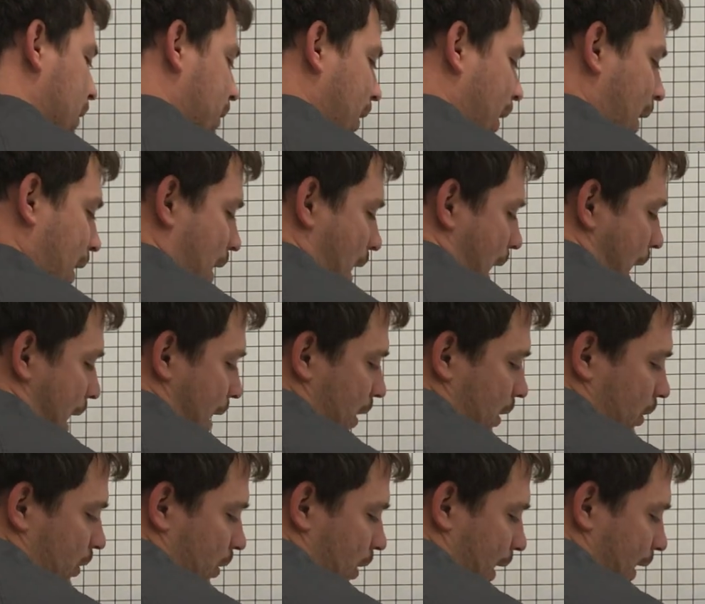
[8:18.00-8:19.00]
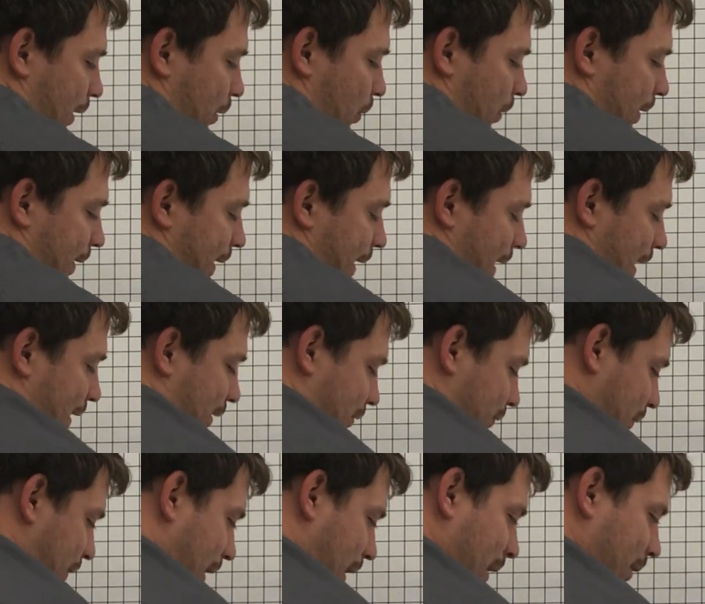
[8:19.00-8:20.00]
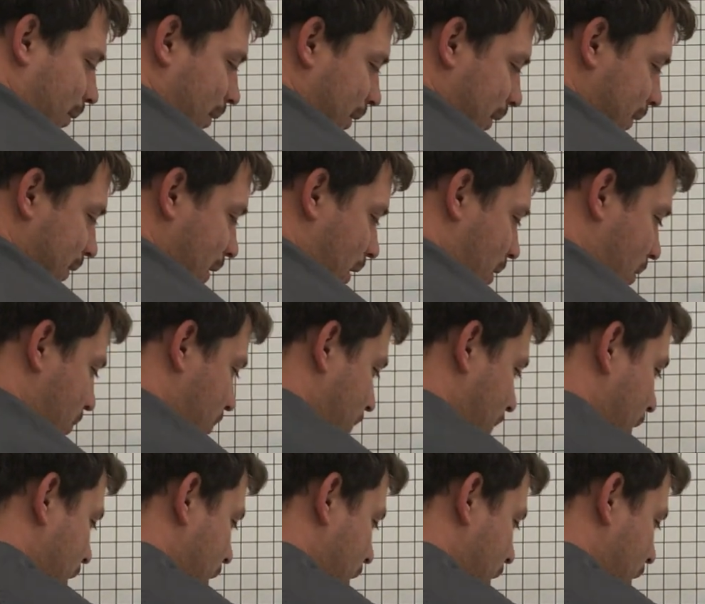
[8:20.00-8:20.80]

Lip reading: Okay, I don't like 1/2. I really don't.